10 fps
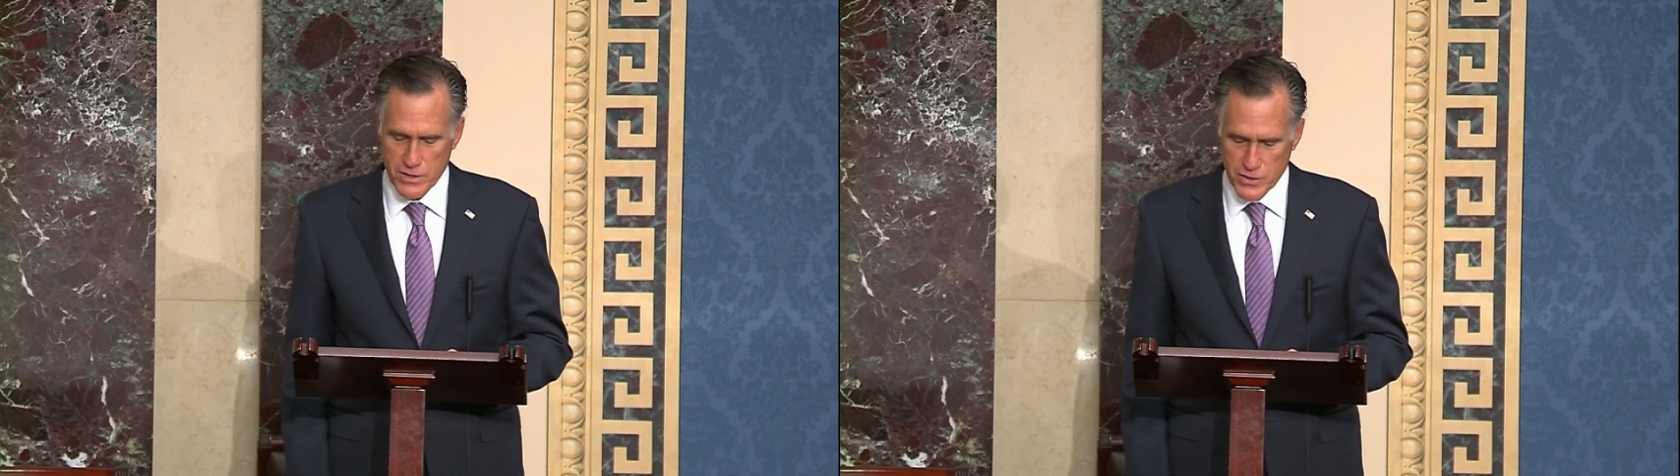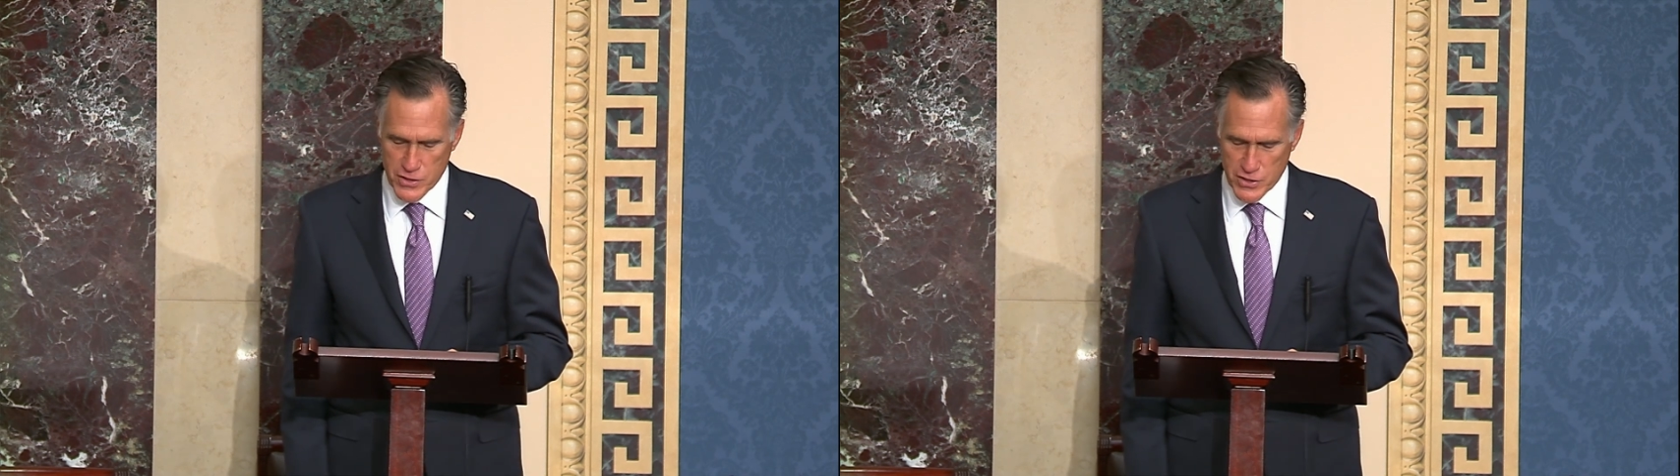
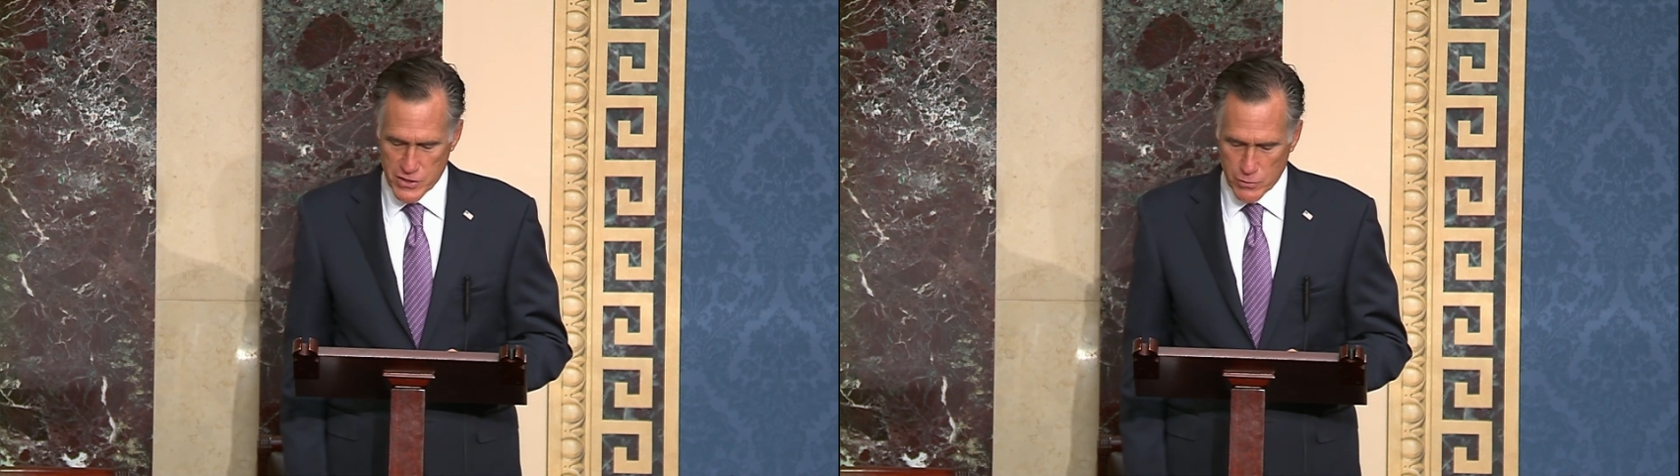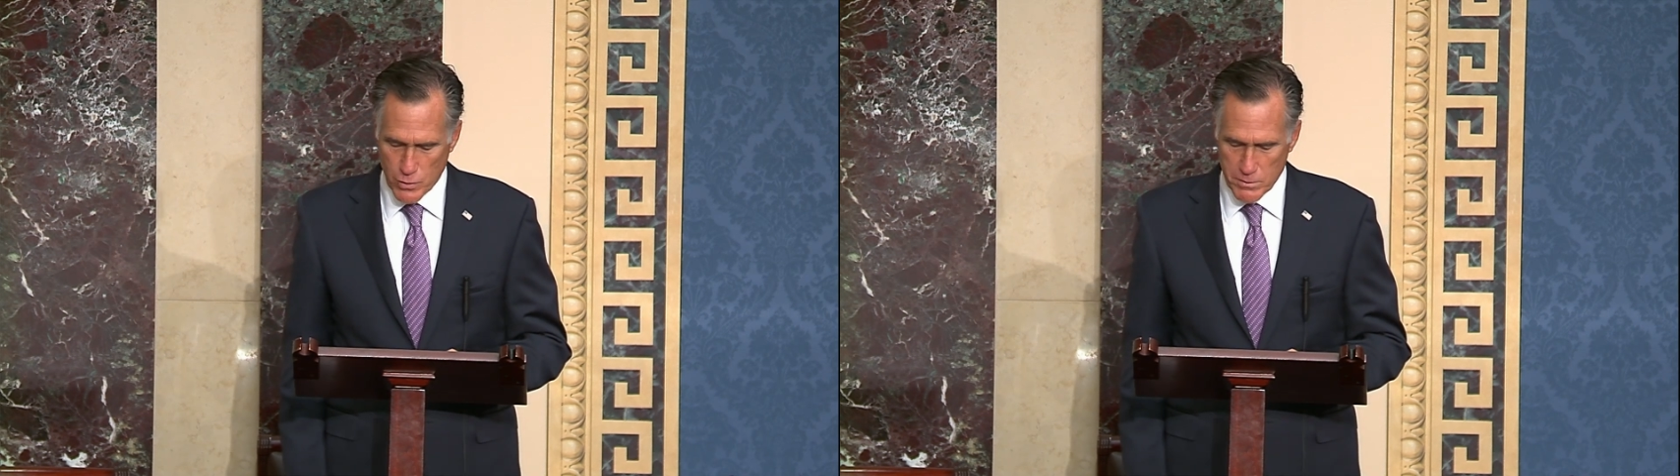she
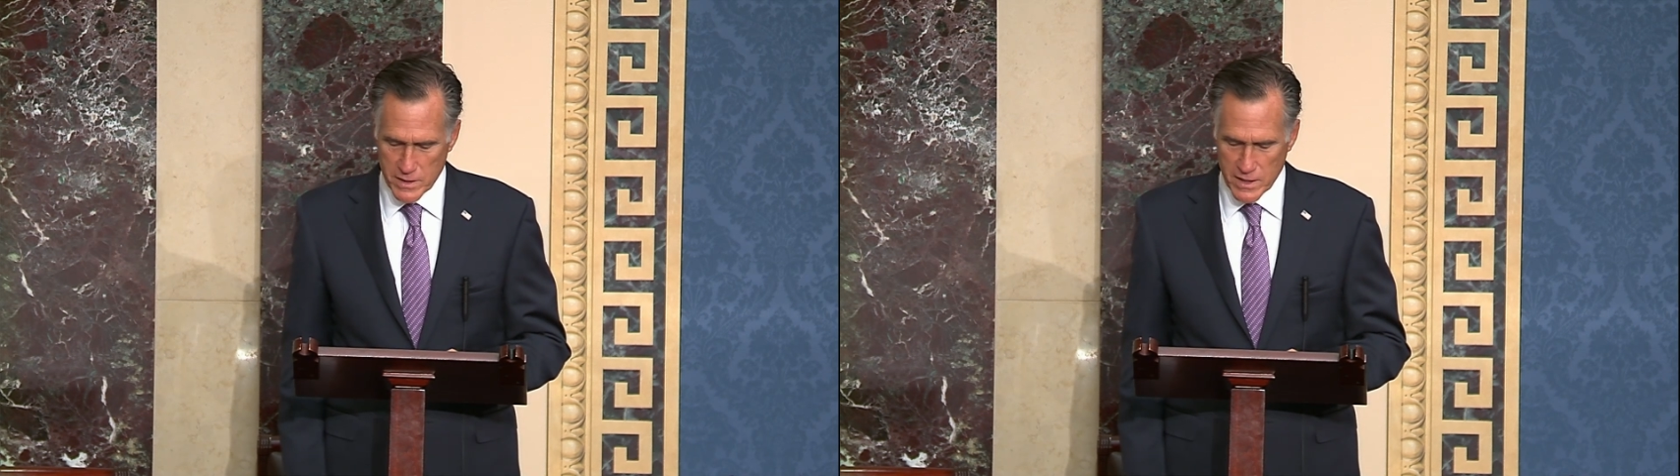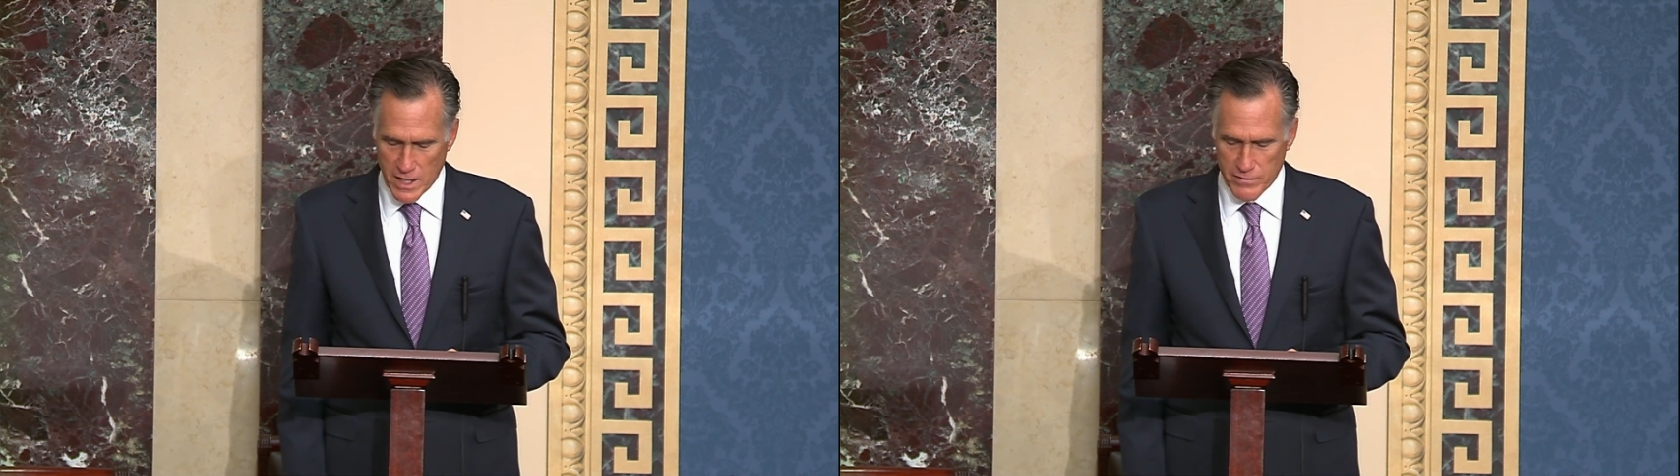is a
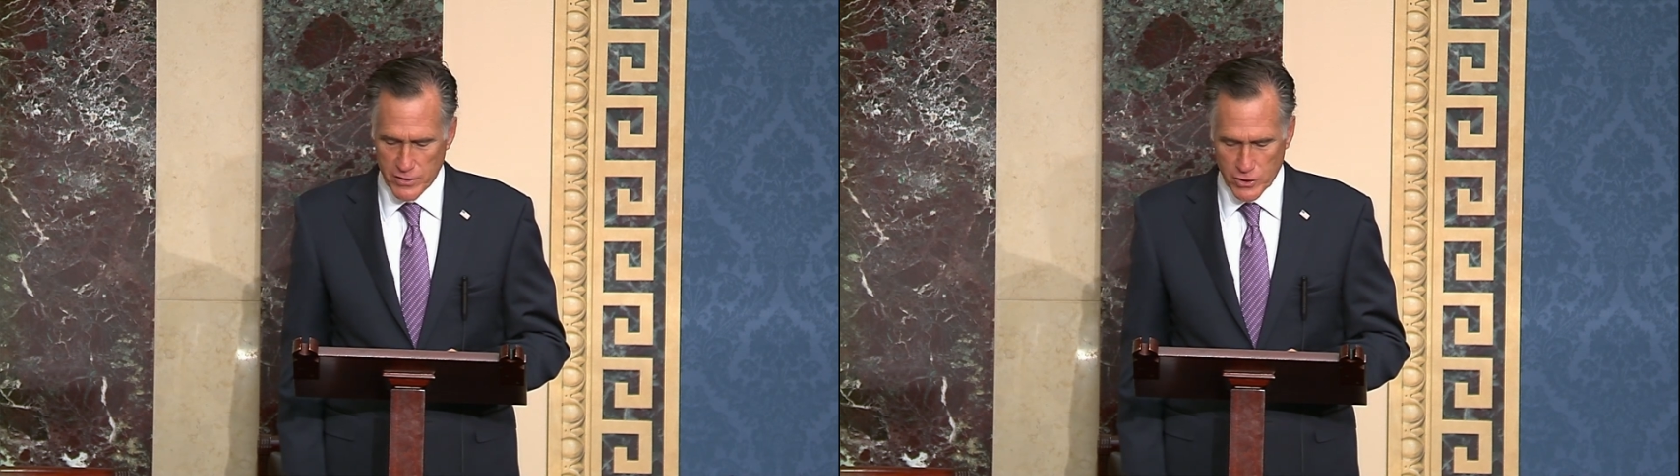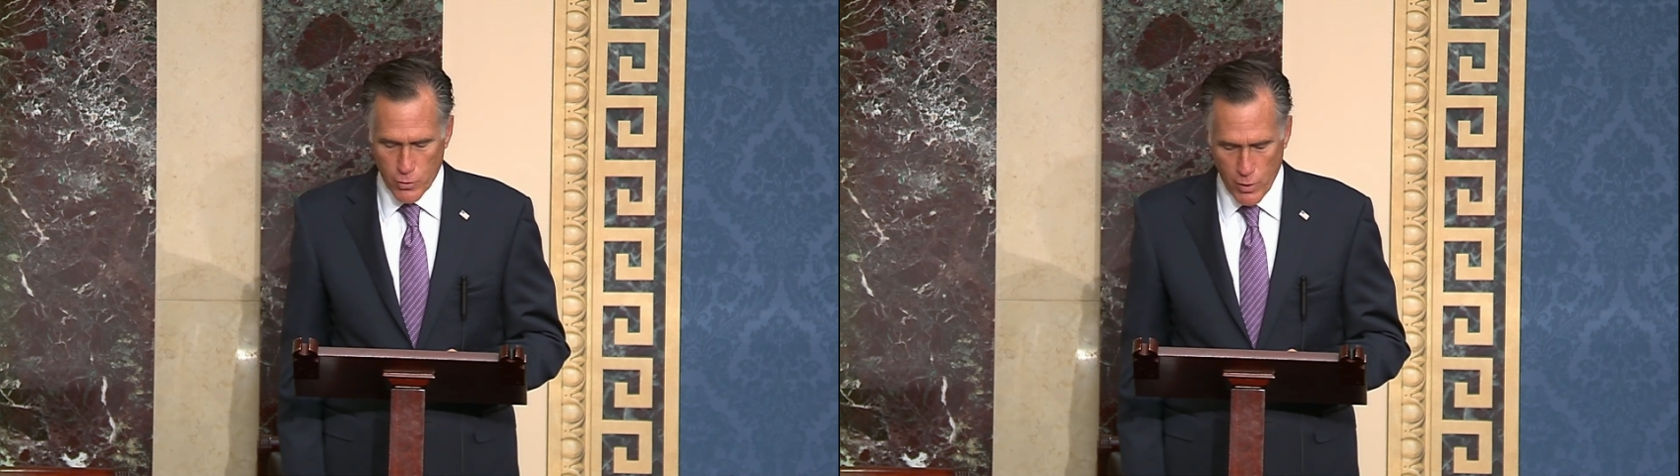woman of
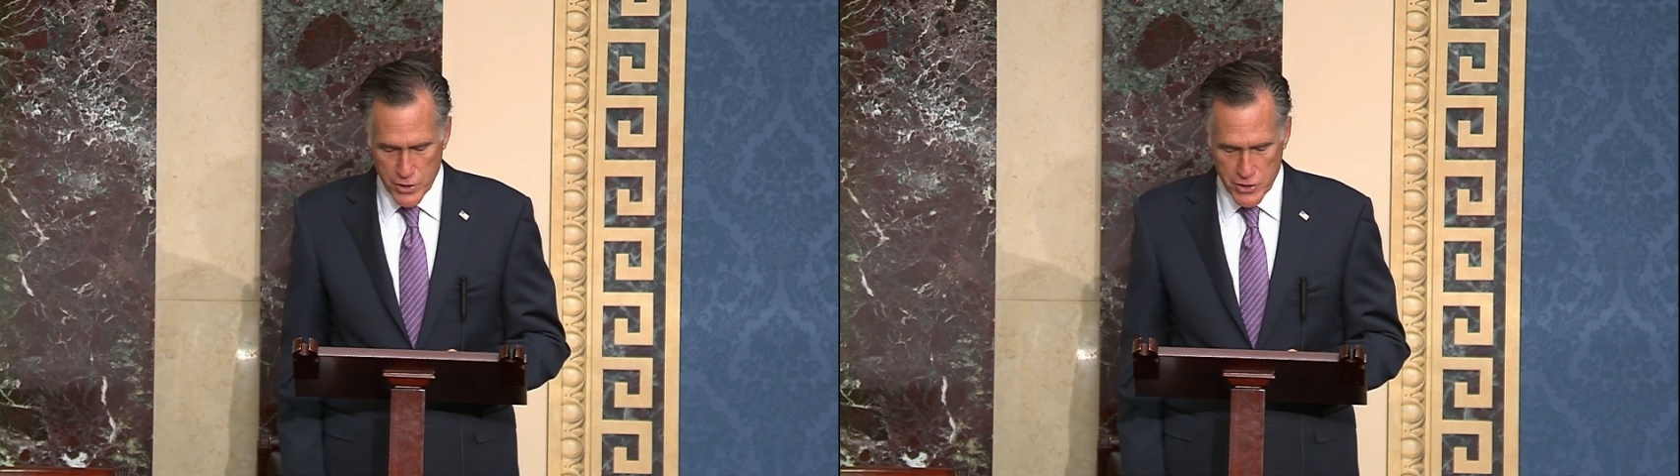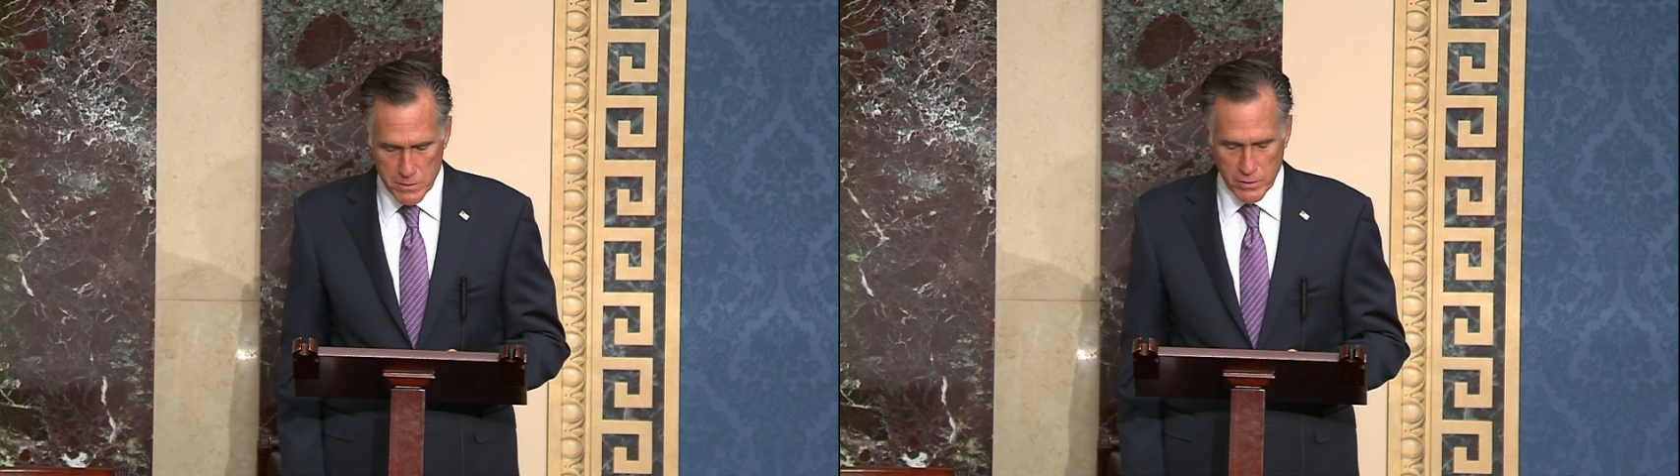
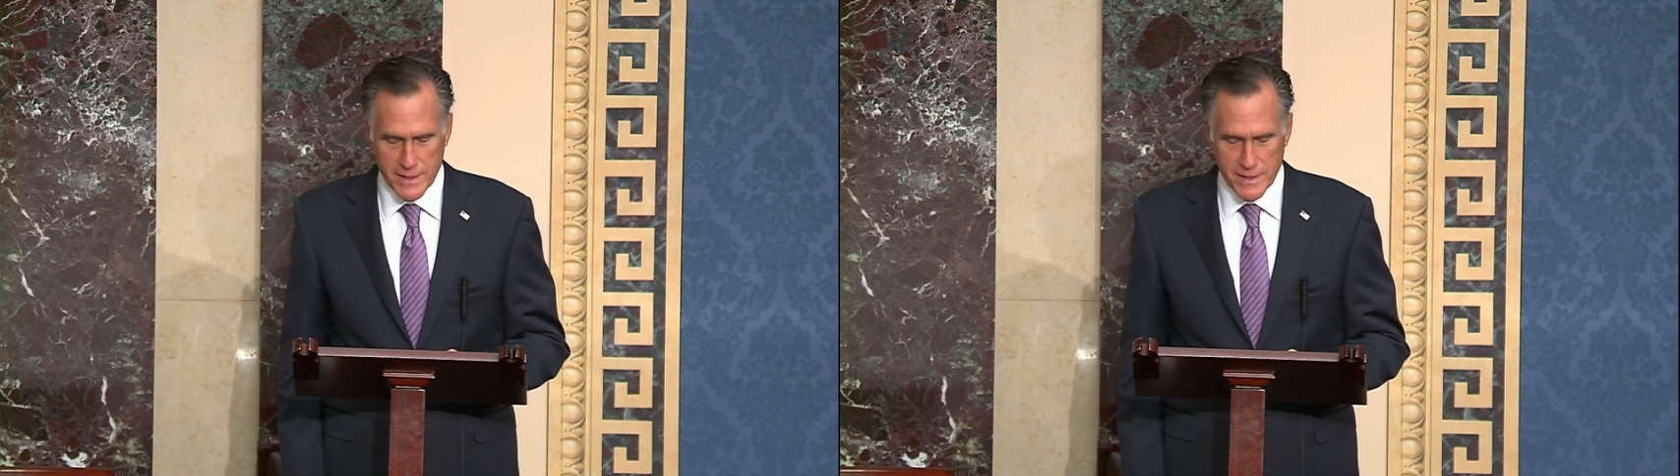unquestionable